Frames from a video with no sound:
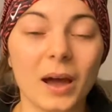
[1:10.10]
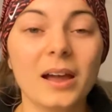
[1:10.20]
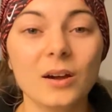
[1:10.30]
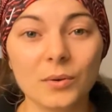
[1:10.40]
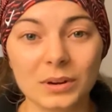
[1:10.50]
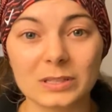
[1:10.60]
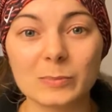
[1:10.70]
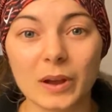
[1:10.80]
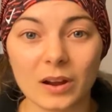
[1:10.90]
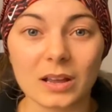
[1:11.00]
my own
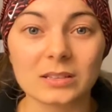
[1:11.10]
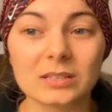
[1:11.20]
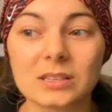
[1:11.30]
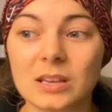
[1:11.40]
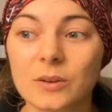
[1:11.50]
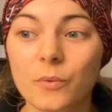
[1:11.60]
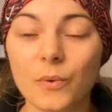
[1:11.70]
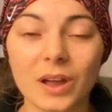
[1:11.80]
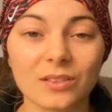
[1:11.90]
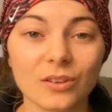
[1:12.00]
experience,
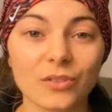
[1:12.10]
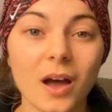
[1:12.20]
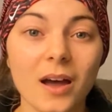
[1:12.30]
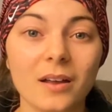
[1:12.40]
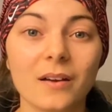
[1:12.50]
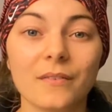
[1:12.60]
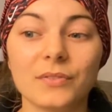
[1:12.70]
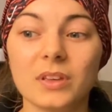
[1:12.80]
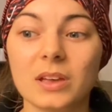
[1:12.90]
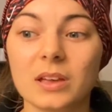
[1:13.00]
with a lot of
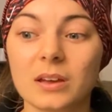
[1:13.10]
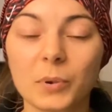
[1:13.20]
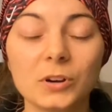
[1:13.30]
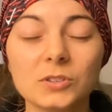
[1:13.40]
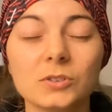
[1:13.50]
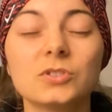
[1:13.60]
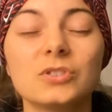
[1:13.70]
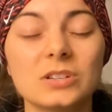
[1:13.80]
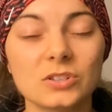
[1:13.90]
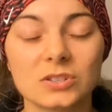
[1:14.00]
the personal
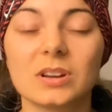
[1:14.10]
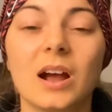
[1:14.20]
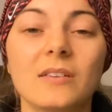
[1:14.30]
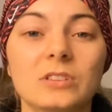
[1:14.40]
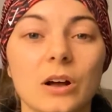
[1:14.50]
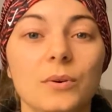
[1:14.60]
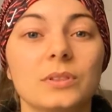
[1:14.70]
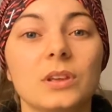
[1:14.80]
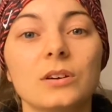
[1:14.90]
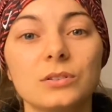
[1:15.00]
stressors that I have dealt
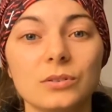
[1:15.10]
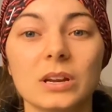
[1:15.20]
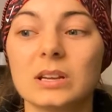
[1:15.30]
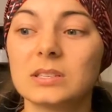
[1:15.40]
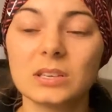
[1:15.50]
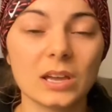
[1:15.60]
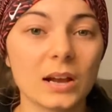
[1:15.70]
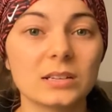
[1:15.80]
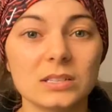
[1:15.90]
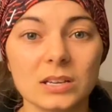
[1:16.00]
with, including
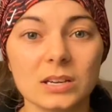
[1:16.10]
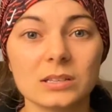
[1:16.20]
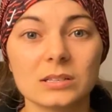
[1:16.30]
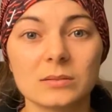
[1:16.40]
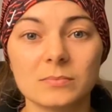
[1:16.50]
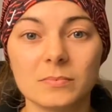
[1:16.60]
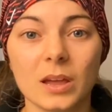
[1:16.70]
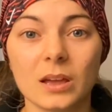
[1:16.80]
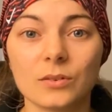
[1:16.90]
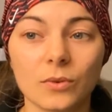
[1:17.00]
celiac disease
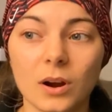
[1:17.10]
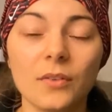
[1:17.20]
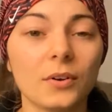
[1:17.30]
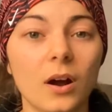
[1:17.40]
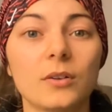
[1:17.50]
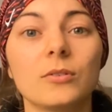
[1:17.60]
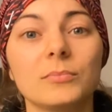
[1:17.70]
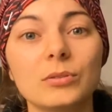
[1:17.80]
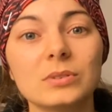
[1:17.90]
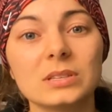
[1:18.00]
and or other
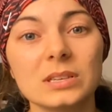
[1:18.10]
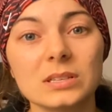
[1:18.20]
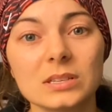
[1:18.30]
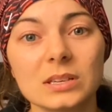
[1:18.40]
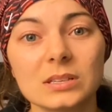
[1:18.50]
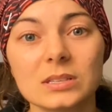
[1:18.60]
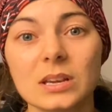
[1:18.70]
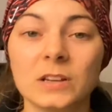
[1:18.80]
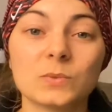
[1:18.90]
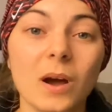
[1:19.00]
autoimmune diseases,
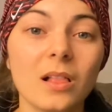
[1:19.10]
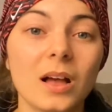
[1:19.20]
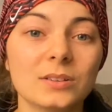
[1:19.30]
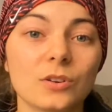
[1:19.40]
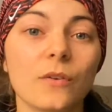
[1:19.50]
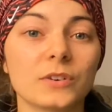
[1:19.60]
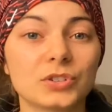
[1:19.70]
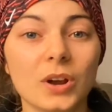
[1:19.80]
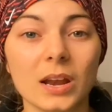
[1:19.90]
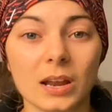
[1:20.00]
as well as
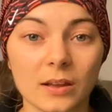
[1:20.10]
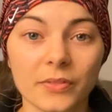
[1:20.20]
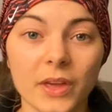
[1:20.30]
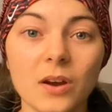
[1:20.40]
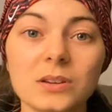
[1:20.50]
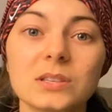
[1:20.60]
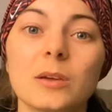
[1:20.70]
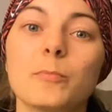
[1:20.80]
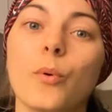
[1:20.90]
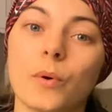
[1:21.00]
overtraining, there is
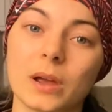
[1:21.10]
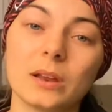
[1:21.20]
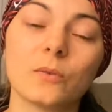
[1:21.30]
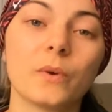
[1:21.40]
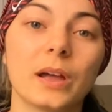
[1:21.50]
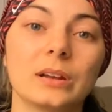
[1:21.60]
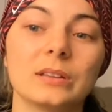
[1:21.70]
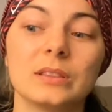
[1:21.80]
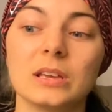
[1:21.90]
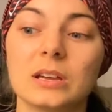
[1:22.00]
a point
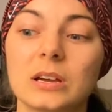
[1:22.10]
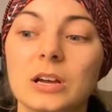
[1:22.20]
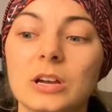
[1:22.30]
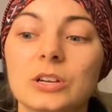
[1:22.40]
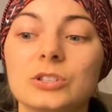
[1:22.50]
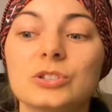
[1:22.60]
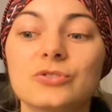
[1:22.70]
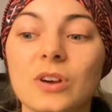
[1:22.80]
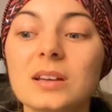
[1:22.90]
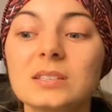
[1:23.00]
when the
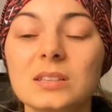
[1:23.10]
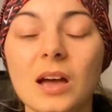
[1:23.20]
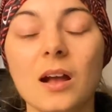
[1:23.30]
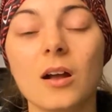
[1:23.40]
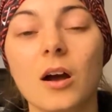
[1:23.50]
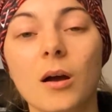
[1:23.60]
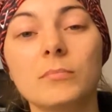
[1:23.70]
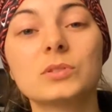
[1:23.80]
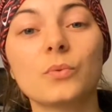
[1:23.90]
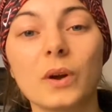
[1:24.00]
stress that
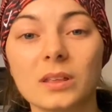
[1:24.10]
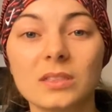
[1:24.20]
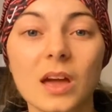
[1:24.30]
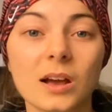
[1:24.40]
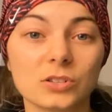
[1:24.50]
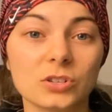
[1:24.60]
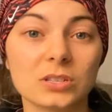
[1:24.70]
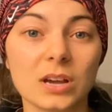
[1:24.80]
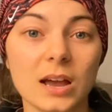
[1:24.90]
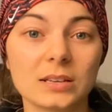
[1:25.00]
comes with
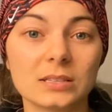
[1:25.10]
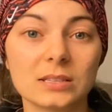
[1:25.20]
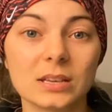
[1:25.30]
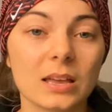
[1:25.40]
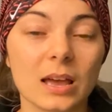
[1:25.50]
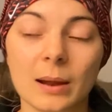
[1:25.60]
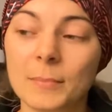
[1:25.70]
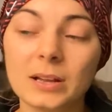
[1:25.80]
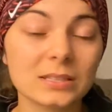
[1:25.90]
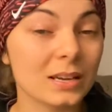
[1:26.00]
exercise, and I'm
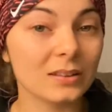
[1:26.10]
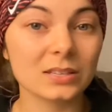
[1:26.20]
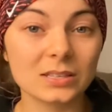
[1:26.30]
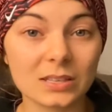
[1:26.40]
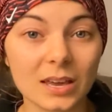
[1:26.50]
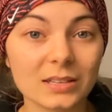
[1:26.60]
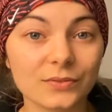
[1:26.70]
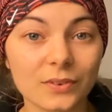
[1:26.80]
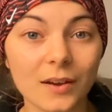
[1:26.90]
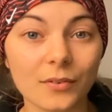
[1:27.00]
not saying this is the case
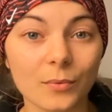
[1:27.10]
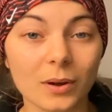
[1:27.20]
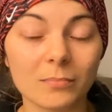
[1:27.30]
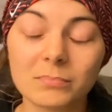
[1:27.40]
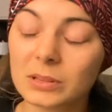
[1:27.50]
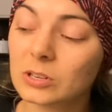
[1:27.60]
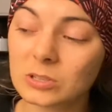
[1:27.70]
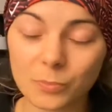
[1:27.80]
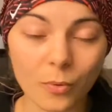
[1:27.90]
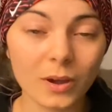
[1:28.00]
for everyone, but there's
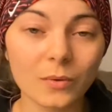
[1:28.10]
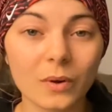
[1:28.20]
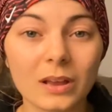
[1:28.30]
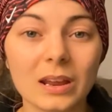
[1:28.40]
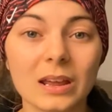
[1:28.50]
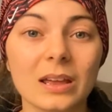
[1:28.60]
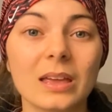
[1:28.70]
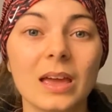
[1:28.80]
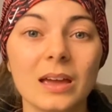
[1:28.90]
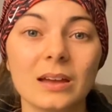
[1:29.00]
a point when it
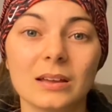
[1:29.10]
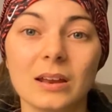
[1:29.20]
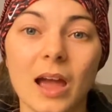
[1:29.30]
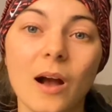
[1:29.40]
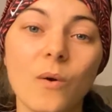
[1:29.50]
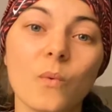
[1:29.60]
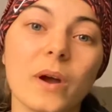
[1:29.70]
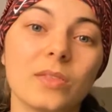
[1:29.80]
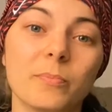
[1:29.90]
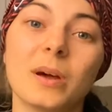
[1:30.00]
can
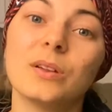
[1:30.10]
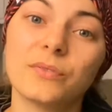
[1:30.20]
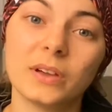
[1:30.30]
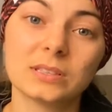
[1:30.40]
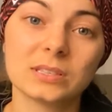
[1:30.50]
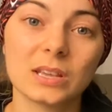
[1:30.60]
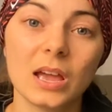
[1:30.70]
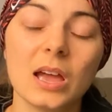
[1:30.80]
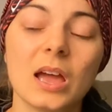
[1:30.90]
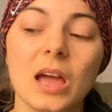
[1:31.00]
outweigh the benefits.
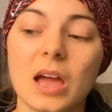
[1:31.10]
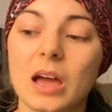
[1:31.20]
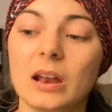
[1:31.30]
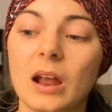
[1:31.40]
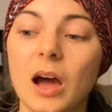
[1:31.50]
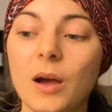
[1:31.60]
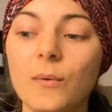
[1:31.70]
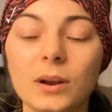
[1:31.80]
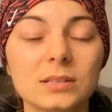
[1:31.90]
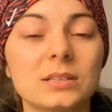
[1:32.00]
And I
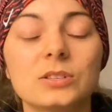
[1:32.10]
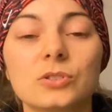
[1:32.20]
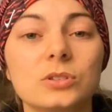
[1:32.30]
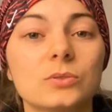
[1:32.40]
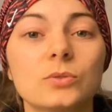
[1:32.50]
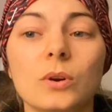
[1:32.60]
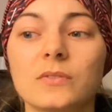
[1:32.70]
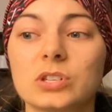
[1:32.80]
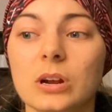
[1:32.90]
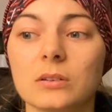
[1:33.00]
wanted to just sort of
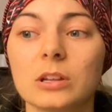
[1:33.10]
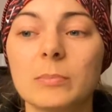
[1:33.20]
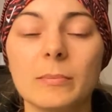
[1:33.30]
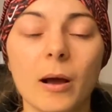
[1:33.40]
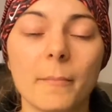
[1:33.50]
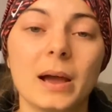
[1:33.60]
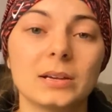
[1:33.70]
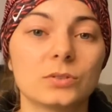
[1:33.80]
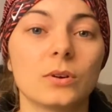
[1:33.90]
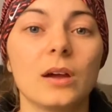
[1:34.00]
share a little bit about my
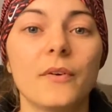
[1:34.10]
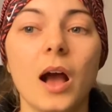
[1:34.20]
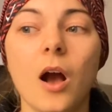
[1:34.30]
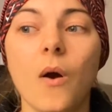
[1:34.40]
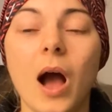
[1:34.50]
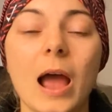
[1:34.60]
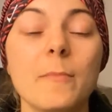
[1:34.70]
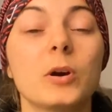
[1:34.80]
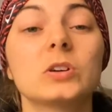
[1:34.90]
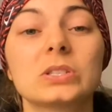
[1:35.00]
story of how I
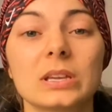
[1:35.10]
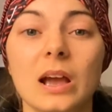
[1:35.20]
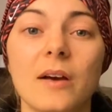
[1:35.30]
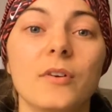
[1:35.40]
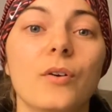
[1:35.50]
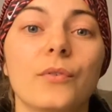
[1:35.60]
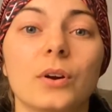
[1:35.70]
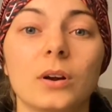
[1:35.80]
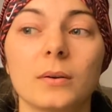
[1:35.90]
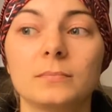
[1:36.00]
personally have
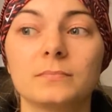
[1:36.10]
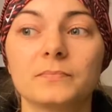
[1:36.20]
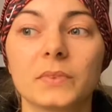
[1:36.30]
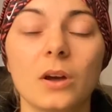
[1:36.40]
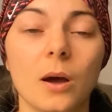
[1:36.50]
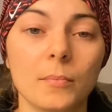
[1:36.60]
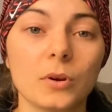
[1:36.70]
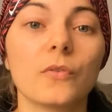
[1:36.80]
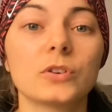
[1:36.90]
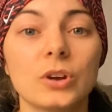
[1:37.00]
overcome
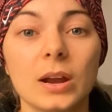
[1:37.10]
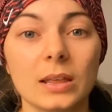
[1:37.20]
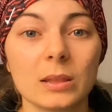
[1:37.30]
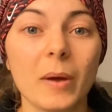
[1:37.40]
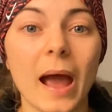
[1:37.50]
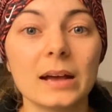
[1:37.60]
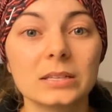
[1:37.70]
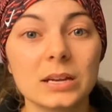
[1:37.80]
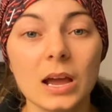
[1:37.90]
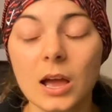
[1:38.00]
overtraining in the past,